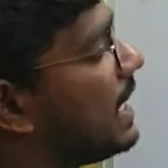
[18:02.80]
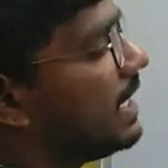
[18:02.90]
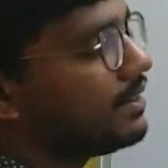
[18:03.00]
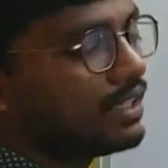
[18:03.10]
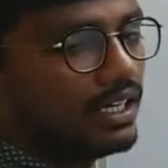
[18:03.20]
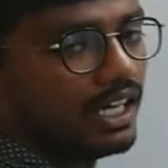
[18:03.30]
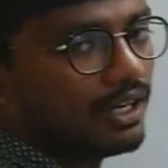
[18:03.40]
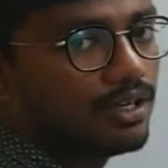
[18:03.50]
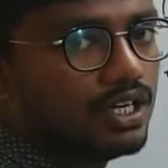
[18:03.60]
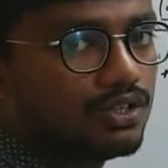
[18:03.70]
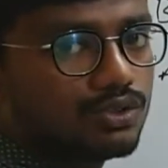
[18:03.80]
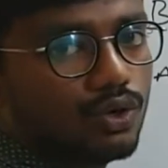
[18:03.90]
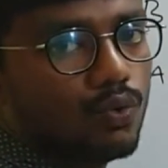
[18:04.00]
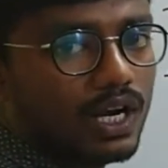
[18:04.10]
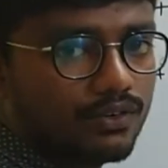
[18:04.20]
and 30.
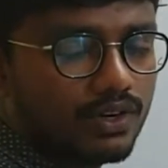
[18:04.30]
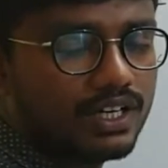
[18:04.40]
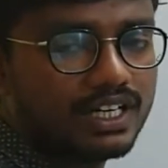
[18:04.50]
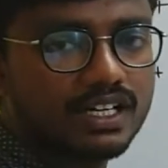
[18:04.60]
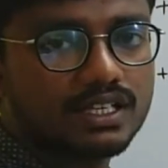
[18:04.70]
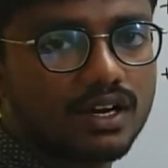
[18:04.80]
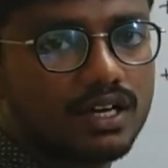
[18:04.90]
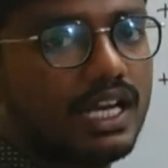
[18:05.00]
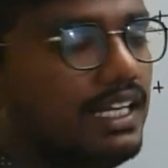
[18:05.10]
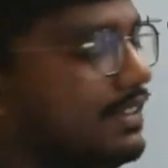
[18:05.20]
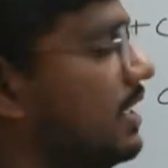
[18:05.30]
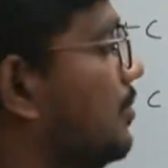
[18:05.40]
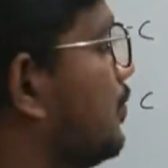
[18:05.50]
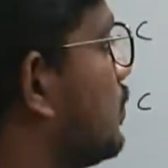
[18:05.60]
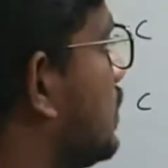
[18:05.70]
So 120 is our
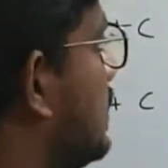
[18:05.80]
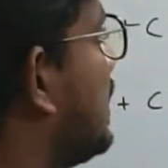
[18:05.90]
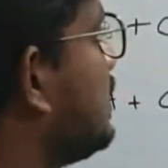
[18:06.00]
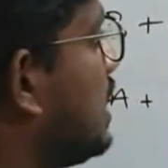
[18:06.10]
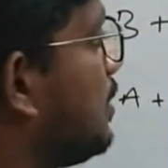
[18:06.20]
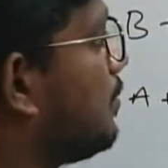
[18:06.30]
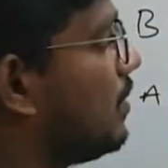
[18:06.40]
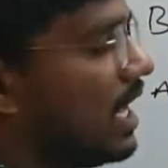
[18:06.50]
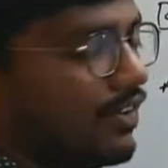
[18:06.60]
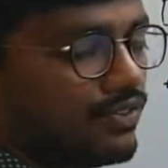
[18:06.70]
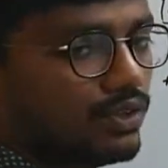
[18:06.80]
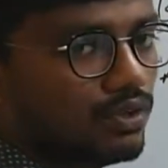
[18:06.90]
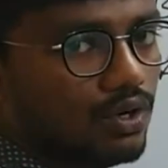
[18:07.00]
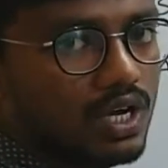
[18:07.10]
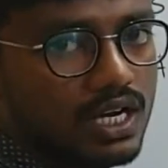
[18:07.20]
LCM. Such type we have
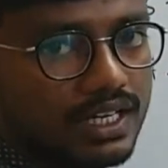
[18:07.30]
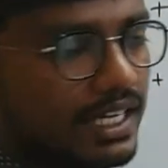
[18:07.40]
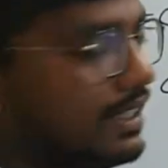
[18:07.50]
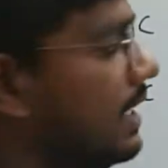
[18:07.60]
to take the